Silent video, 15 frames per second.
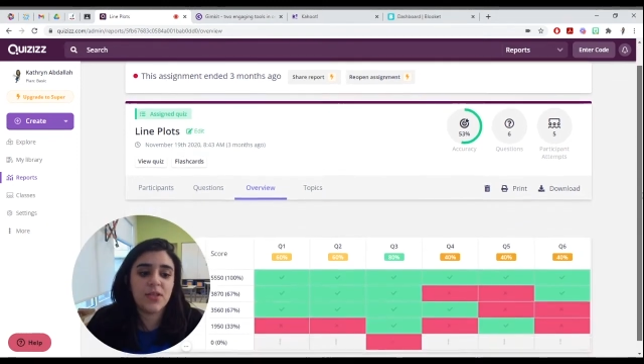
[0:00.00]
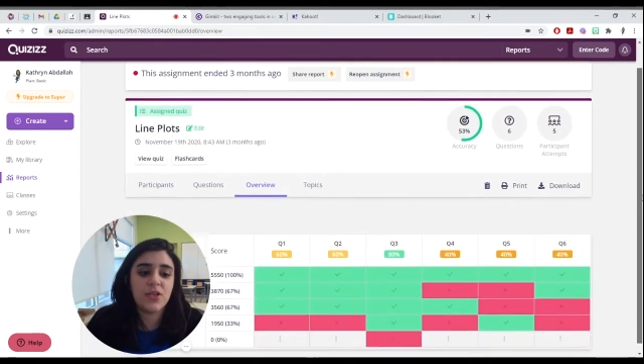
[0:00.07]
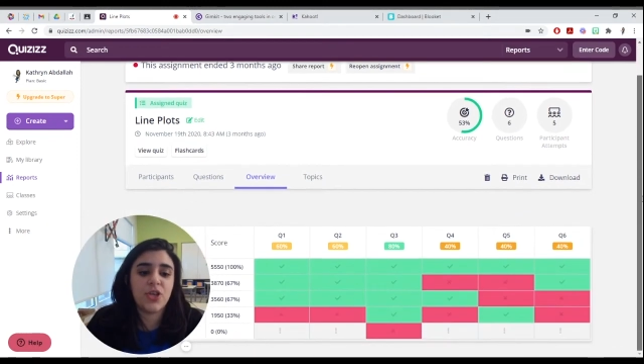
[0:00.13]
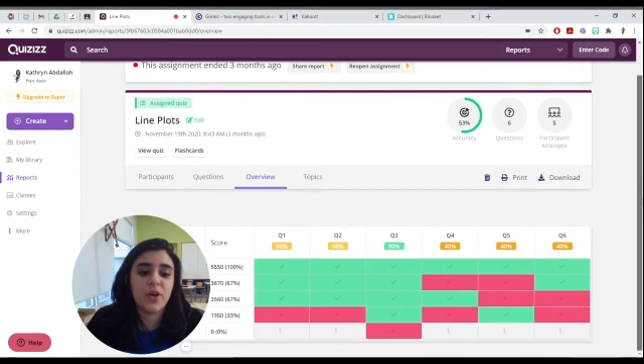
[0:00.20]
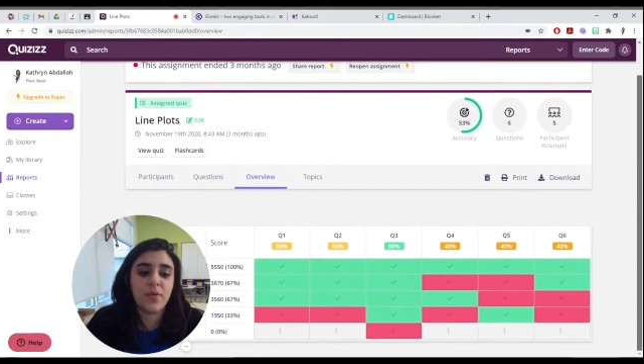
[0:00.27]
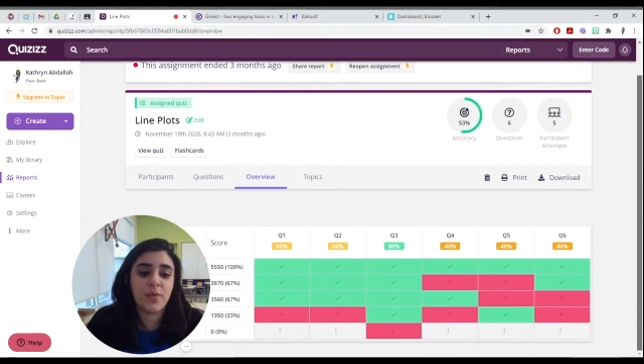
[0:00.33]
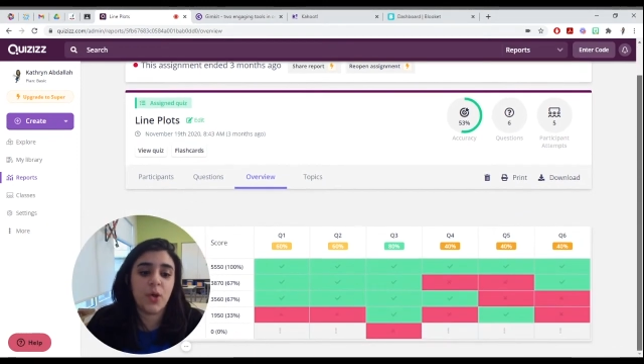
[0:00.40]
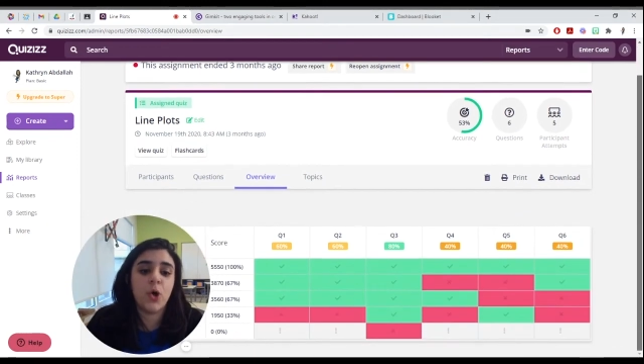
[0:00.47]
just a
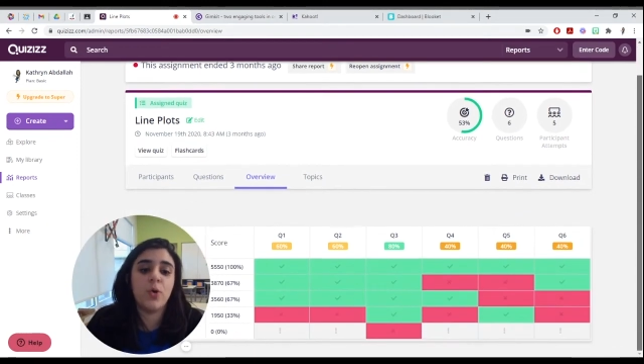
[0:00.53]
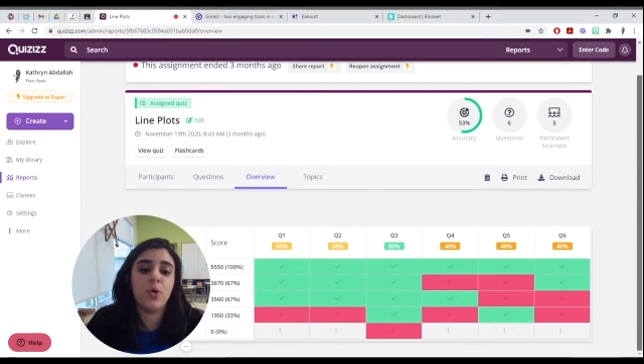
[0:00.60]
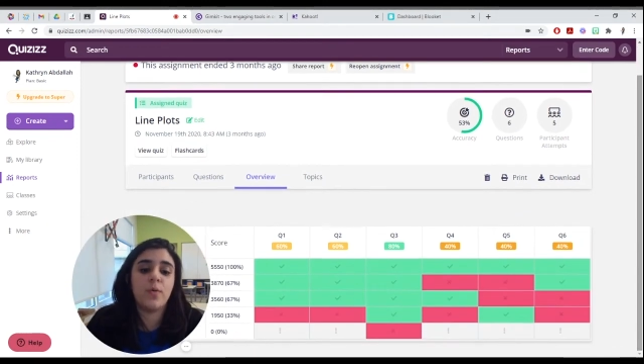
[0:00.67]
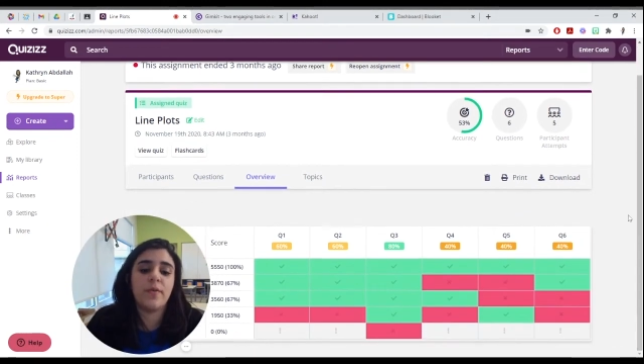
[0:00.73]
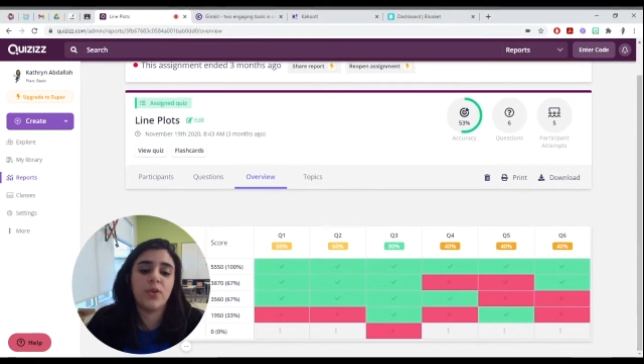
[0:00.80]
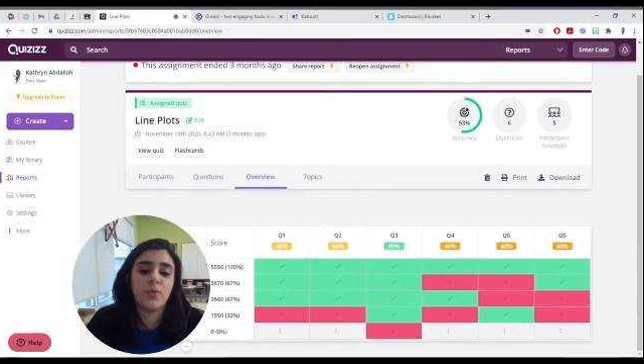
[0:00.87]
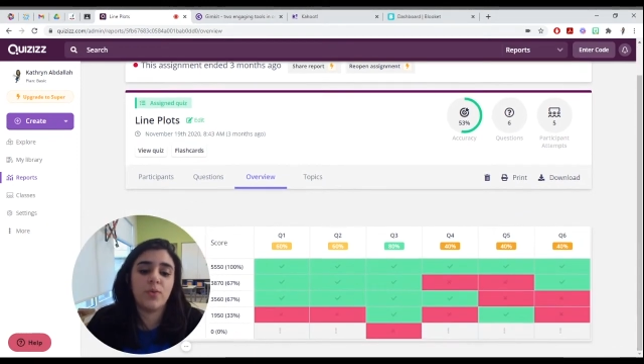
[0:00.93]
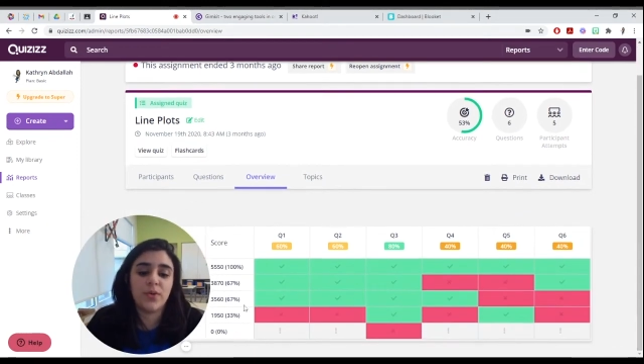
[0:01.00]
general
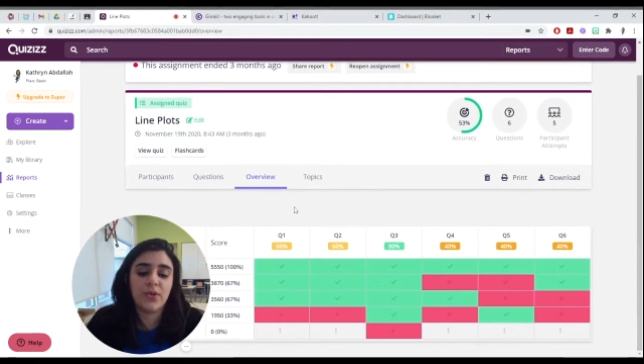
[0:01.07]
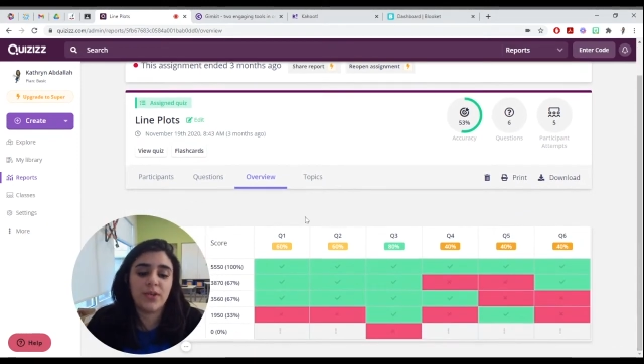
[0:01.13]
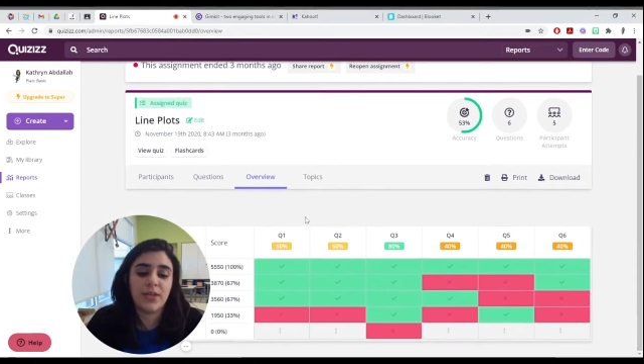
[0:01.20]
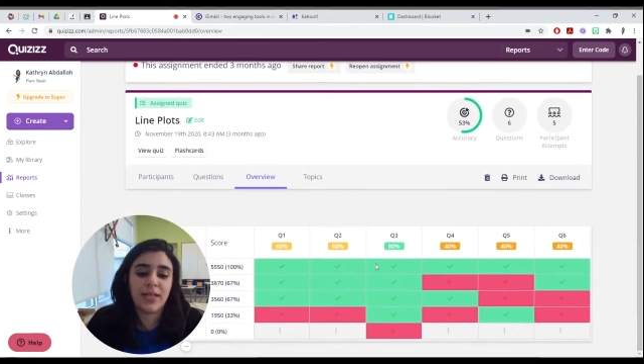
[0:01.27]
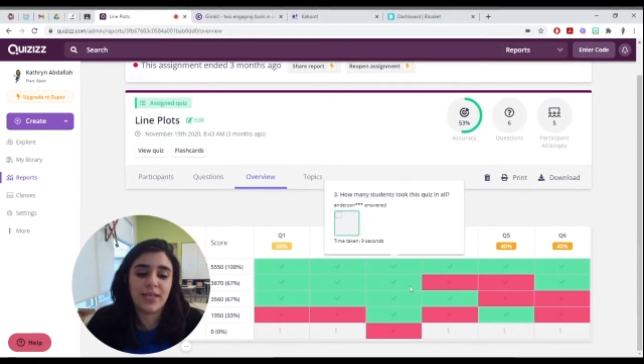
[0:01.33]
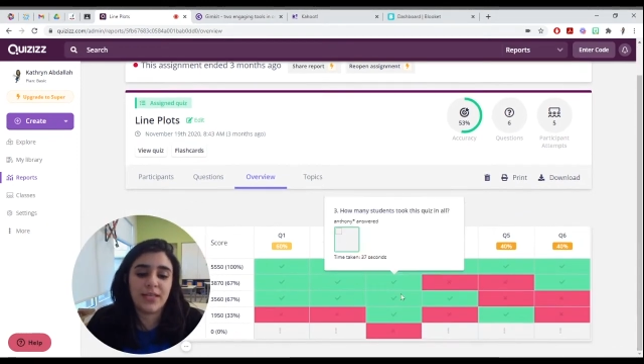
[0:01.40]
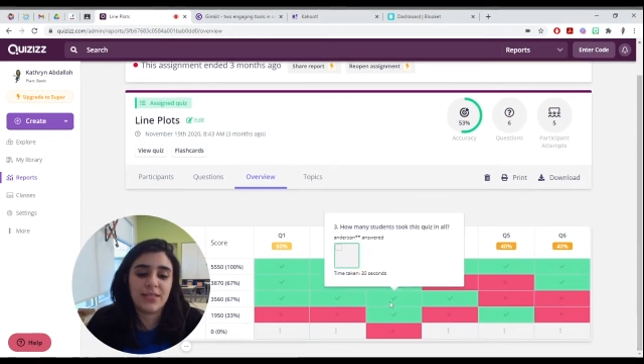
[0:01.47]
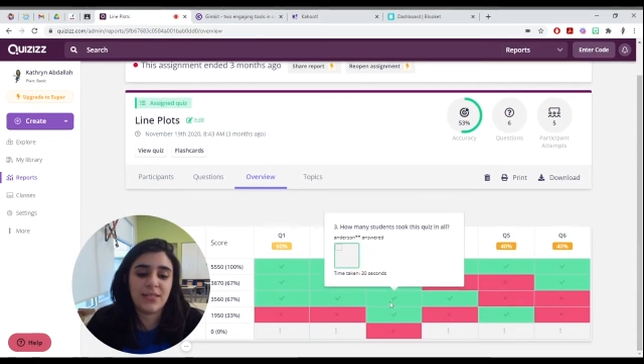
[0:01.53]
overview where you
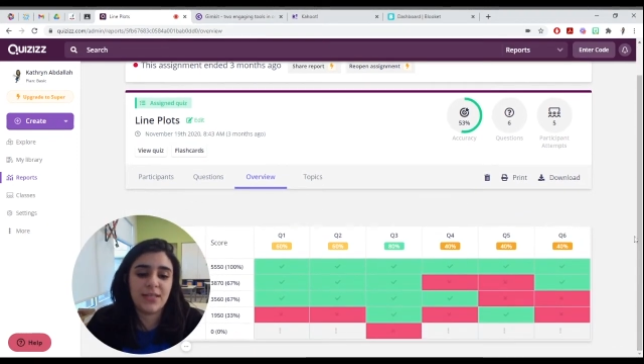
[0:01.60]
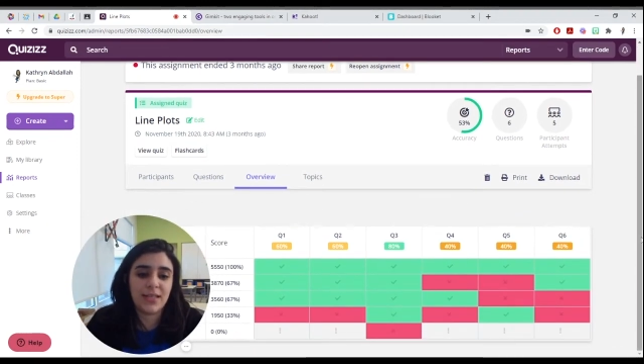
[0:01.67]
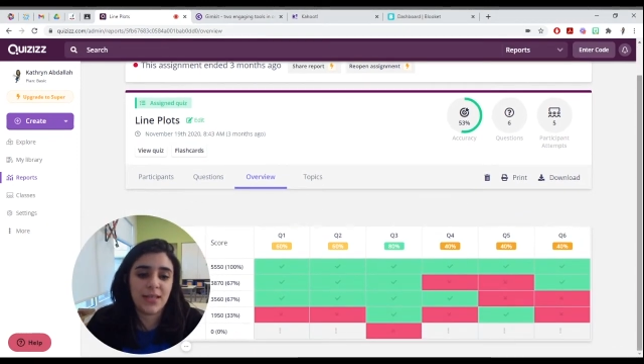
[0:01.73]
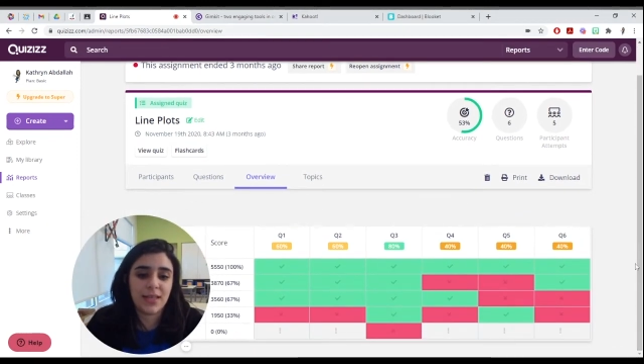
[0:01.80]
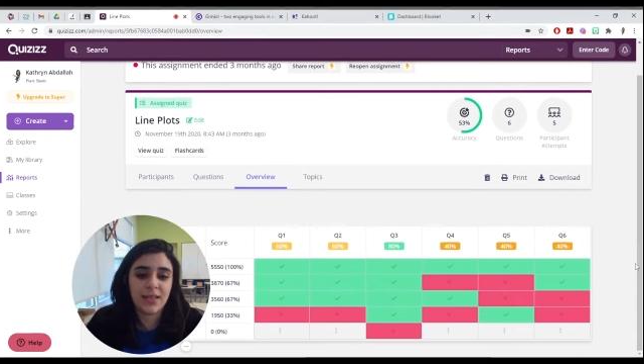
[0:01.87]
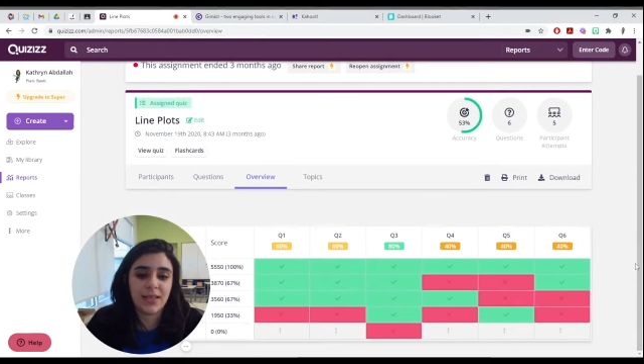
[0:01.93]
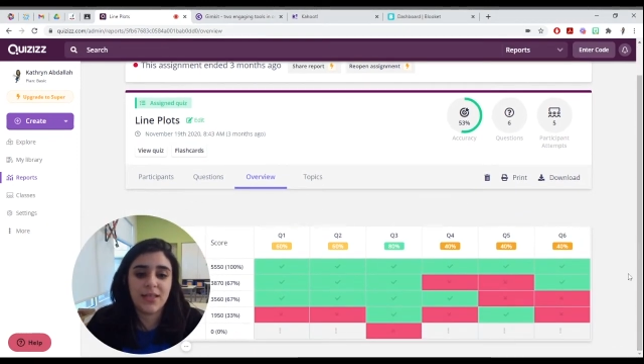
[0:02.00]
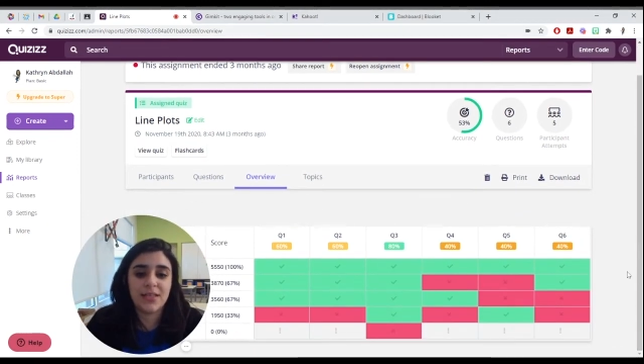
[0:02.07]
can like see it
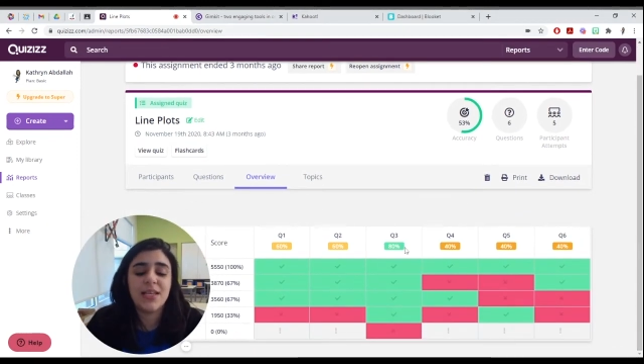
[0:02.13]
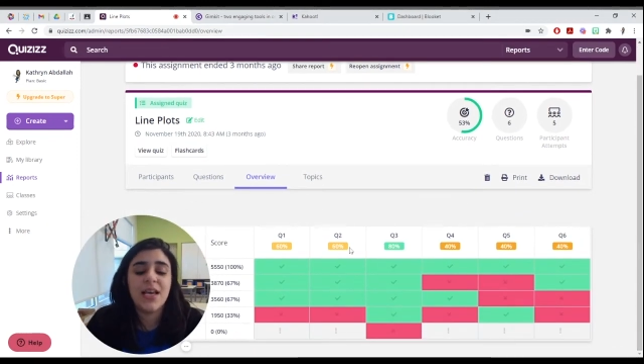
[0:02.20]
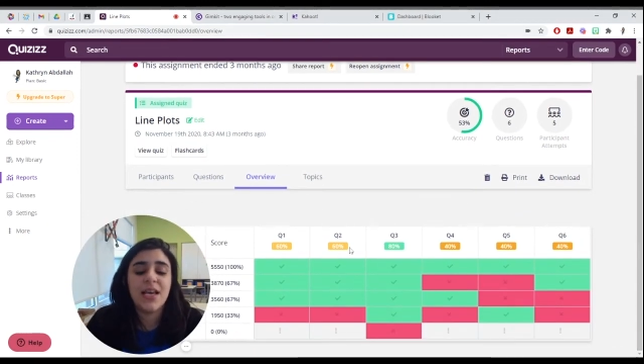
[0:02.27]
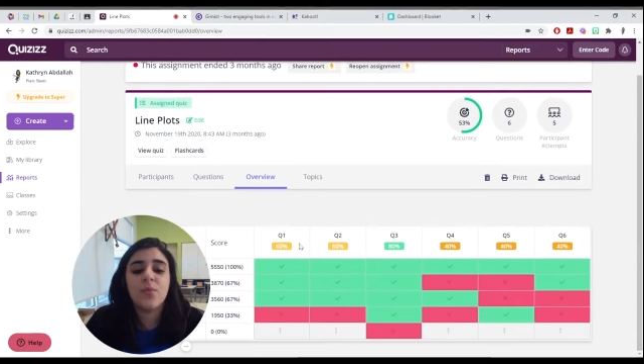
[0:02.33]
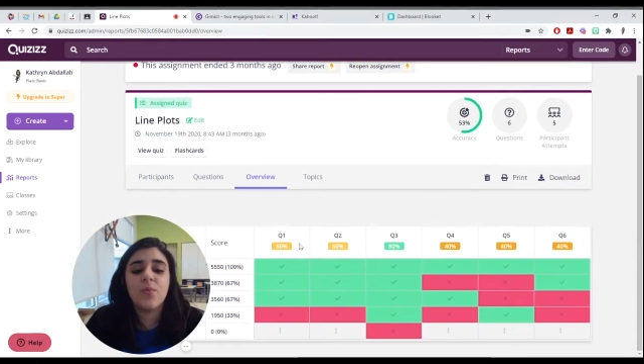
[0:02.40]
like this.